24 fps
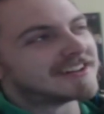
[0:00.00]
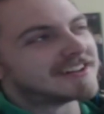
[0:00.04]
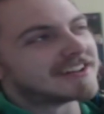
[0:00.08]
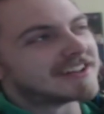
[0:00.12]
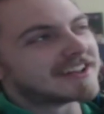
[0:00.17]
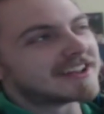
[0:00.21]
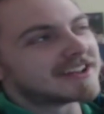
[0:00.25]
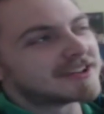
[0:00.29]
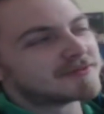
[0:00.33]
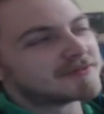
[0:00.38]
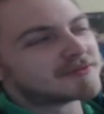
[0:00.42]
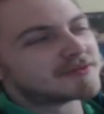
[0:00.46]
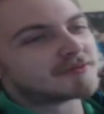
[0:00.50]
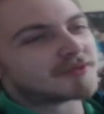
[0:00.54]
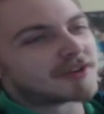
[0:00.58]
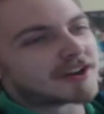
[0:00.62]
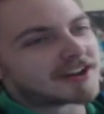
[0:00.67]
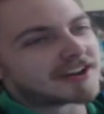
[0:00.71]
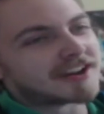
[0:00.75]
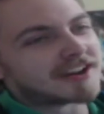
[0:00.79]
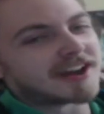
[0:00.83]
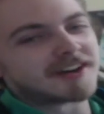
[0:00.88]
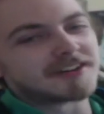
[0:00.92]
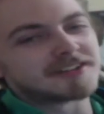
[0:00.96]
even
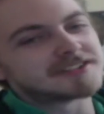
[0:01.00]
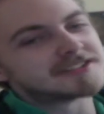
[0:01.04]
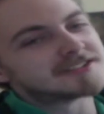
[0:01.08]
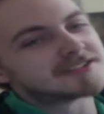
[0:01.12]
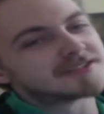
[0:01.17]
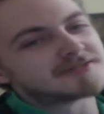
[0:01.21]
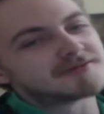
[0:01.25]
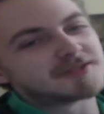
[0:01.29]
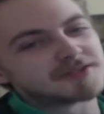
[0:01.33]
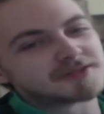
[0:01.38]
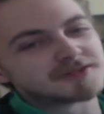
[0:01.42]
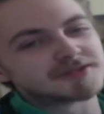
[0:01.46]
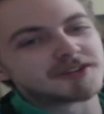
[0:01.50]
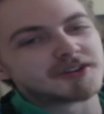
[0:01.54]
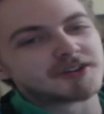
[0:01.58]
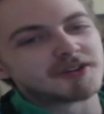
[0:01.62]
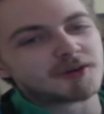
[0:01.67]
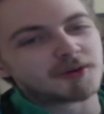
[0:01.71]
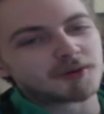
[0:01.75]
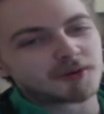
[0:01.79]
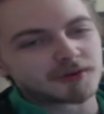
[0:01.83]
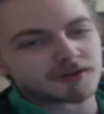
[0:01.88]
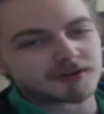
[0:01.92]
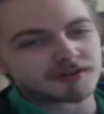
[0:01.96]
right now, it just feels
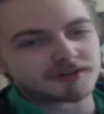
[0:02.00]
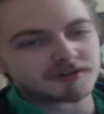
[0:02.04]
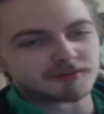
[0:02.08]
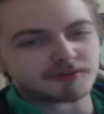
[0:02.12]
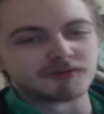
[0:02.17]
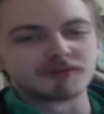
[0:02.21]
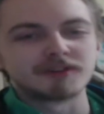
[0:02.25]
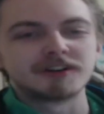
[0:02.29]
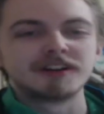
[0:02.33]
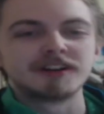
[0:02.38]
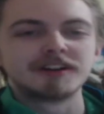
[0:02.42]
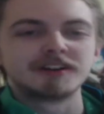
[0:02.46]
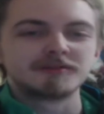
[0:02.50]
horrible